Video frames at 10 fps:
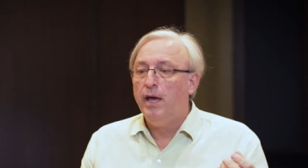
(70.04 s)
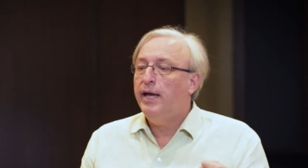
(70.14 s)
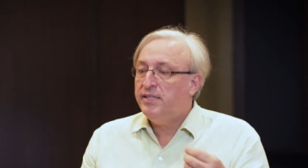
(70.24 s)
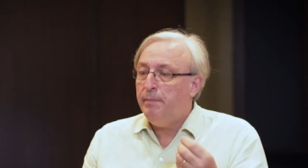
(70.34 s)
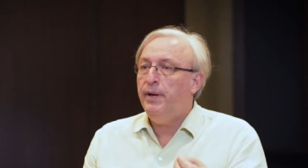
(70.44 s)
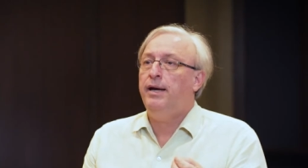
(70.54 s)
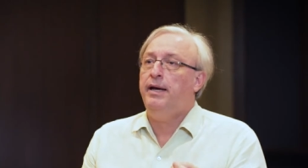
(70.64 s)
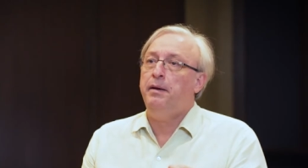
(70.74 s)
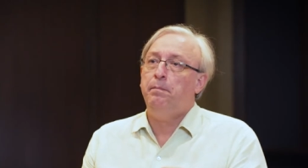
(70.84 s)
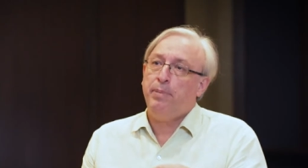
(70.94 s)
And
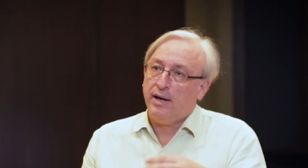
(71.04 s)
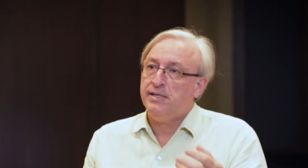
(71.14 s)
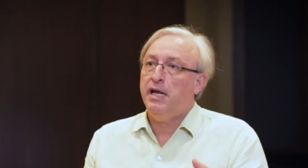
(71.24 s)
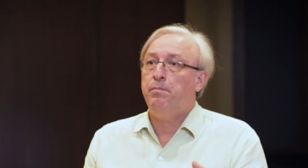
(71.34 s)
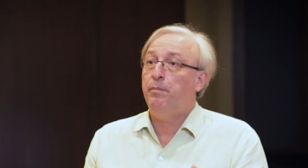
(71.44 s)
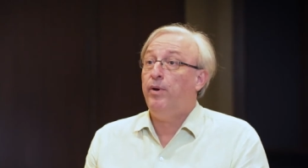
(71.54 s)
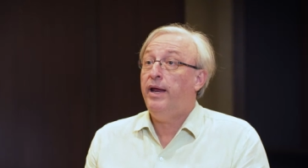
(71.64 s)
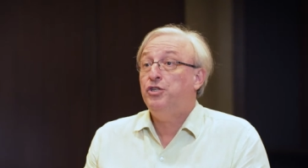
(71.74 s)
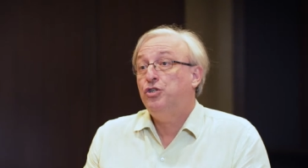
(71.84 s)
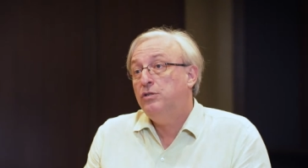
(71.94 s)
similarly, parasite
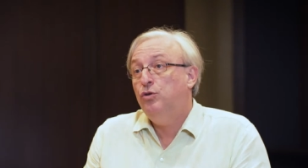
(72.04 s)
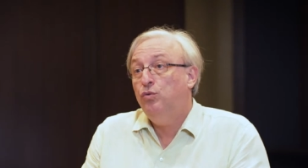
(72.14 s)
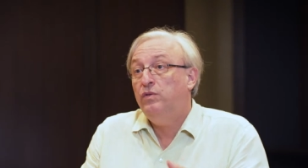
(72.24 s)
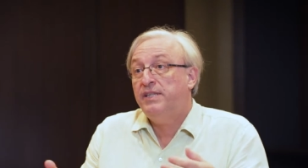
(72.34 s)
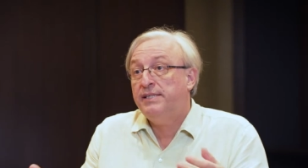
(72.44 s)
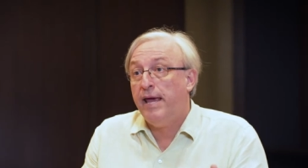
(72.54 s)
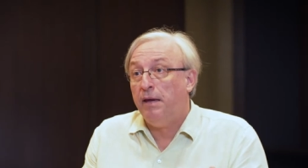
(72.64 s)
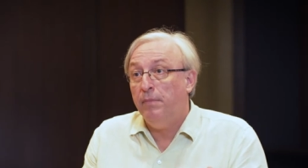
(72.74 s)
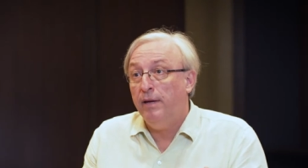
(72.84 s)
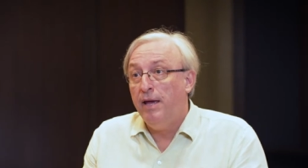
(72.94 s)
populations do the
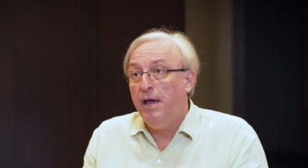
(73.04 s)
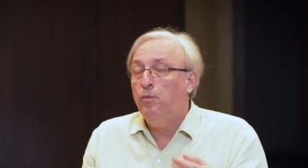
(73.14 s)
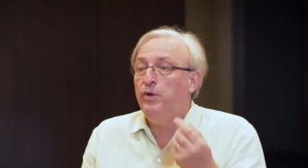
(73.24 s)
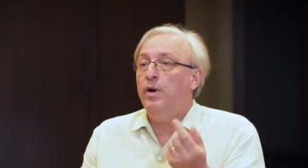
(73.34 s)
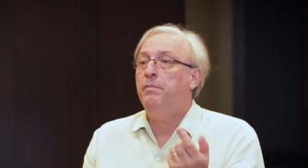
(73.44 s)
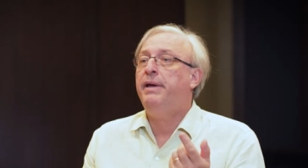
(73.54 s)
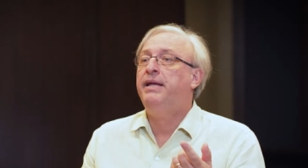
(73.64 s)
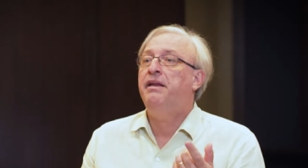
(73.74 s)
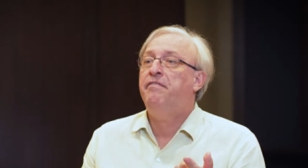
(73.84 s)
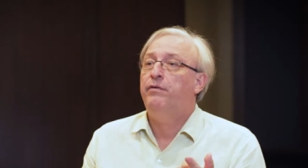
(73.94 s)
same, with one
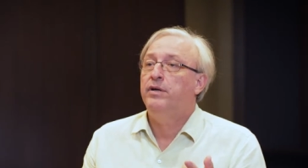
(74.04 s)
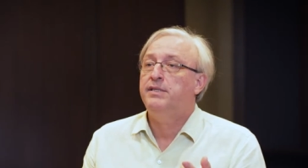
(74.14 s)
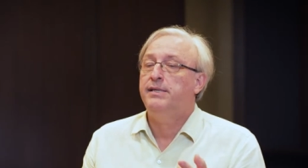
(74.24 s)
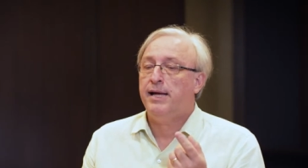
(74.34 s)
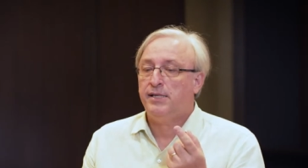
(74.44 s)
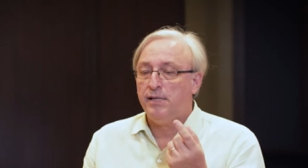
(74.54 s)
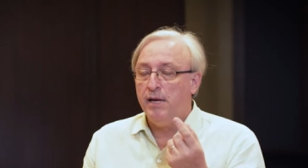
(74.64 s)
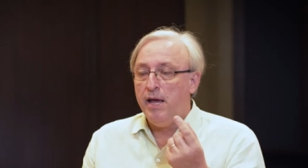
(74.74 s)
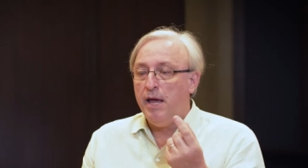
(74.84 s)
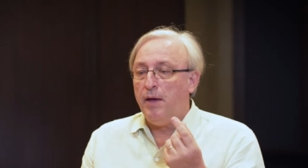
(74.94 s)
big difference, that
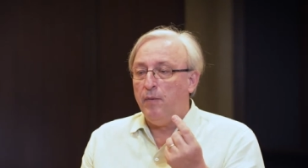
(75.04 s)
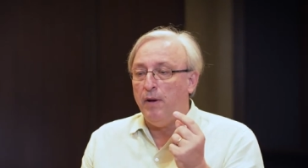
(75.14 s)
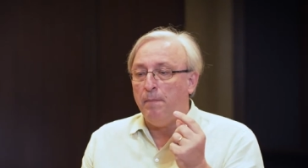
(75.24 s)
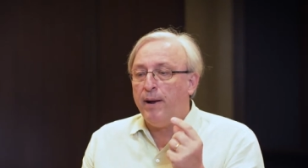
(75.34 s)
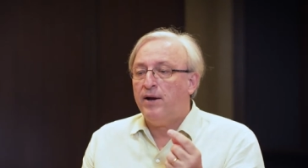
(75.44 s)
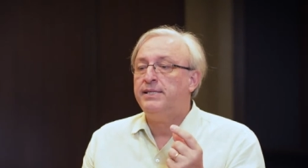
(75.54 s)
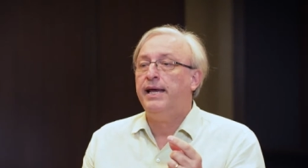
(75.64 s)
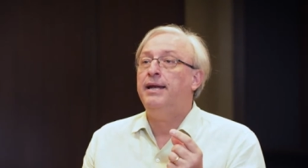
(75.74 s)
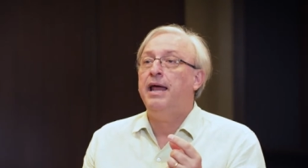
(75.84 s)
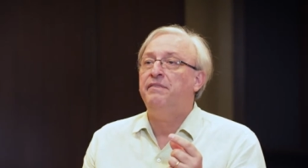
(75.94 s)
a
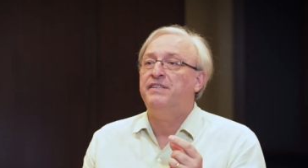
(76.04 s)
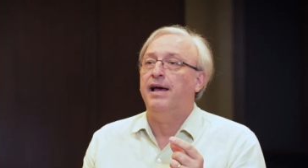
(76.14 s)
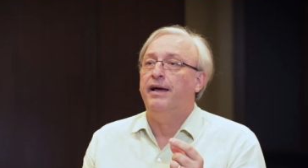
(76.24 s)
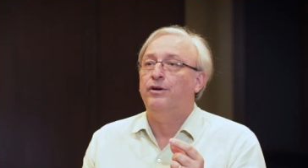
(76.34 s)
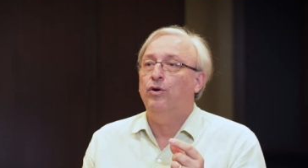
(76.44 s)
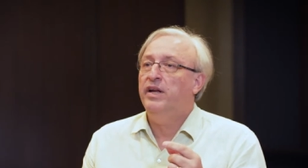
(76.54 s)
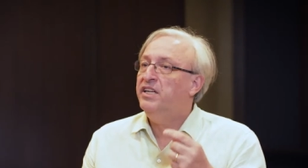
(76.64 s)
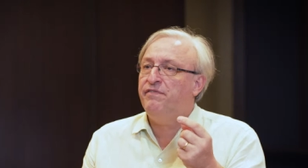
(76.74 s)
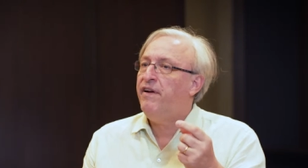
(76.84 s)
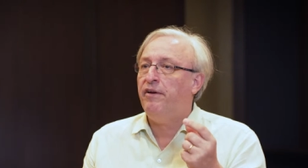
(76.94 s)
parasite life cycle is
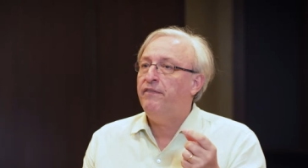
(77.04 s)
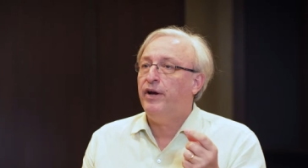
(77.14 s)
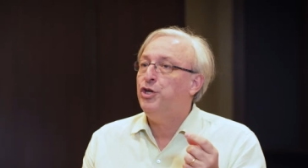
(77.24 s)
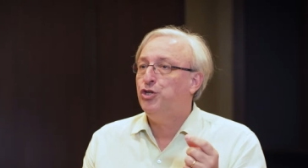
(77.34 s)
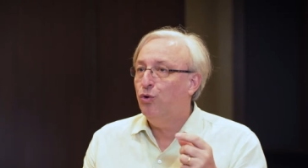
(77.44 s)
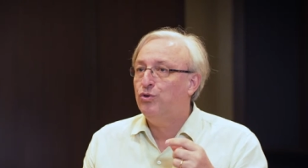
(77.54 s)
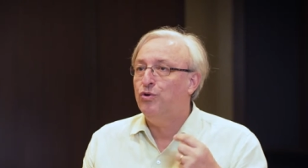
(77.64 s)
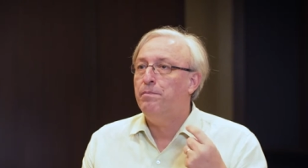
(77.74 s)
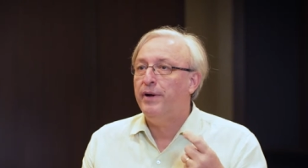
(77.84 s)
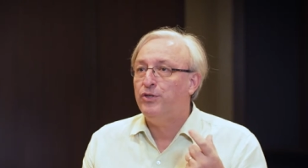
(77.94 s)
very, very short
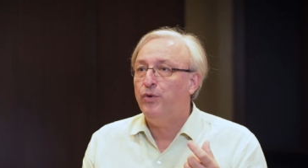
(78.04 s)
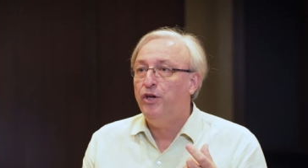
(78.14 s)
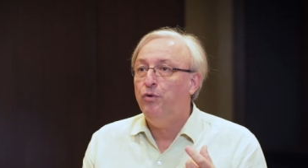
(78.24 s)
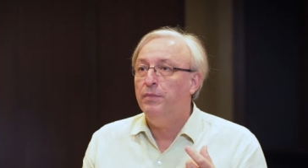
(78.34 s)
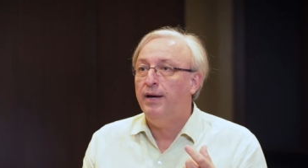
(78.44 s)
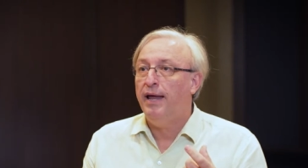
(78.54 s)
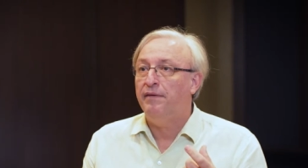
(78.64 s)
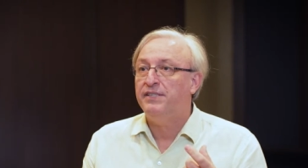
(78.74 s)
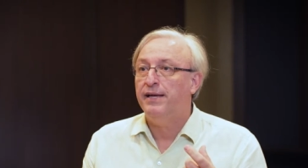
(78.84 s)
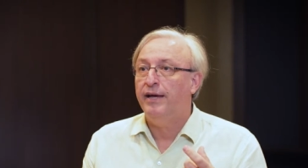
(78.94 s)
compared to a human life
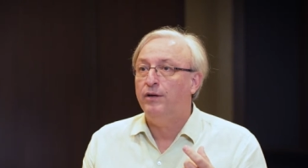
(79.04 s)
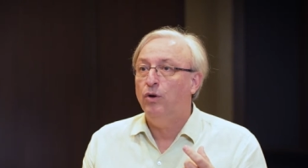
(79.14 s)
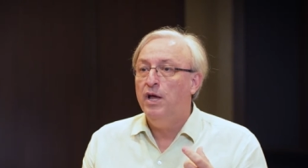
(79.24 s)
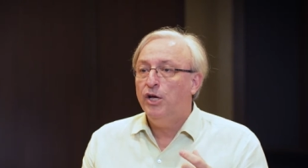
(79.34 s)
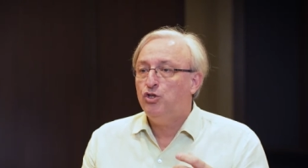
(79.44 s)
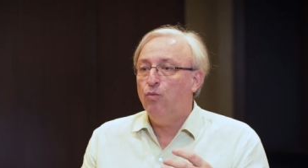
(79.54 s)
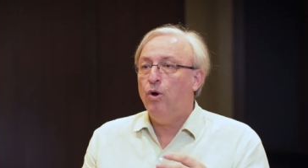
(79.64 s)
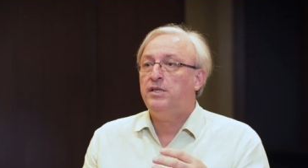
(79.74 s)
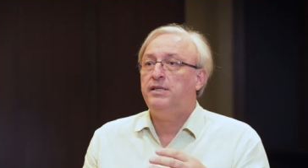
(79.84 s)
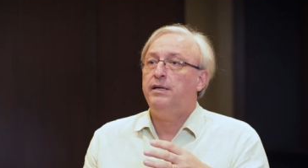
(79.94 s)
cycle. So
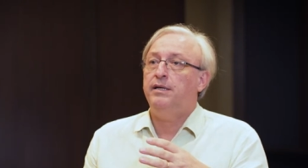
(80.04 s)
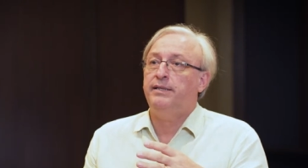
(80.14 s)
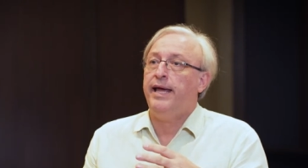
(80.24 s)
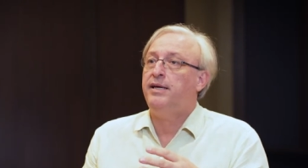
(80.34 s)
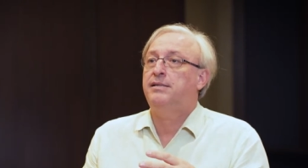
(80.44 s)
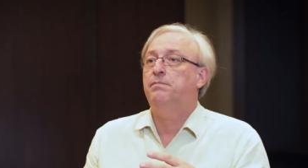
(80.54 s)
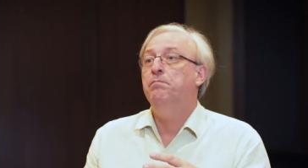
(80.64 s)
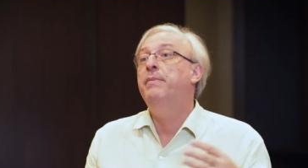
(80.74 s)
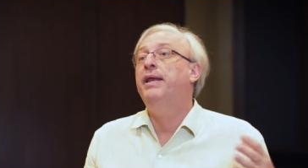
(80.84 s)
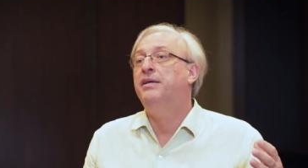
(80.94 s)
what takes
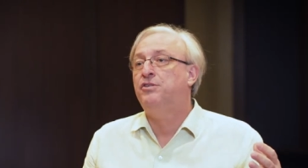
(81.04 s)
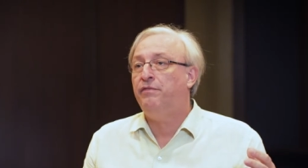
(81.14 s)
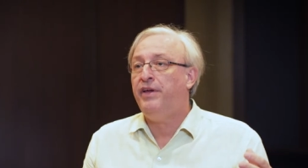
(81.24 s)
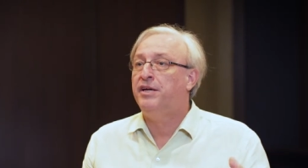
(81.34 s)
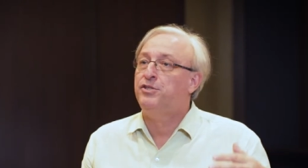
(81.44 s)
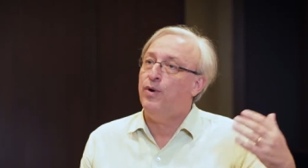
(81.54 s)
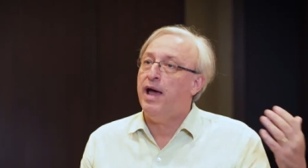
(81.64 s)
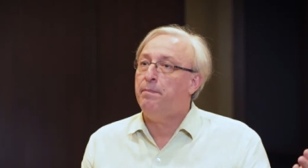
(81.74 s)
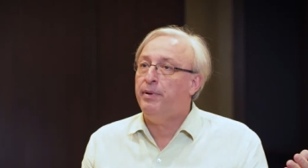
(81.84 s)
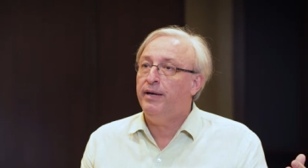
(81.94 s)
millions of years to
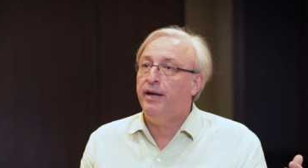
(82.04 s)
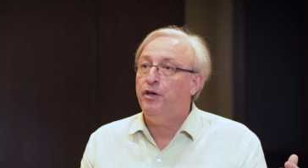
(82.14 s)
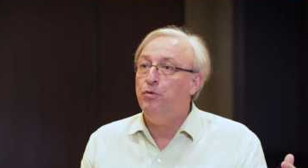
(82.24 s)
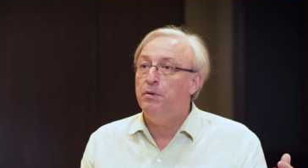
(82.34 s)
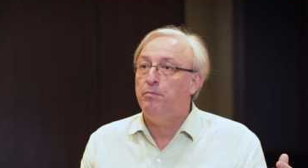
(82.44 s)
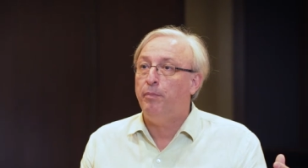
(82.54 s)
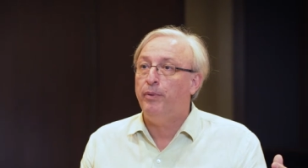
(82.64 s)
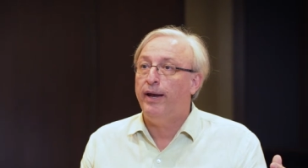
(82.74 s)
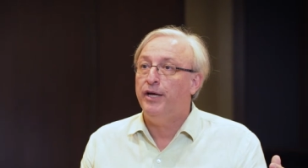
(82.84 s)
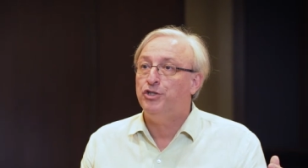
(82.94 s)
happen in a human
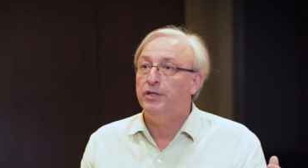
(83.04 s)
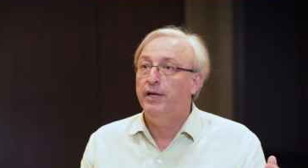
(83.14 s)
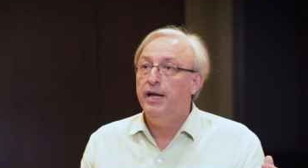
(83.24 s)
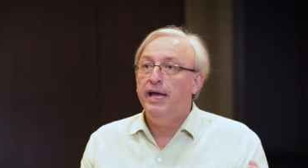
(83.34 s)
population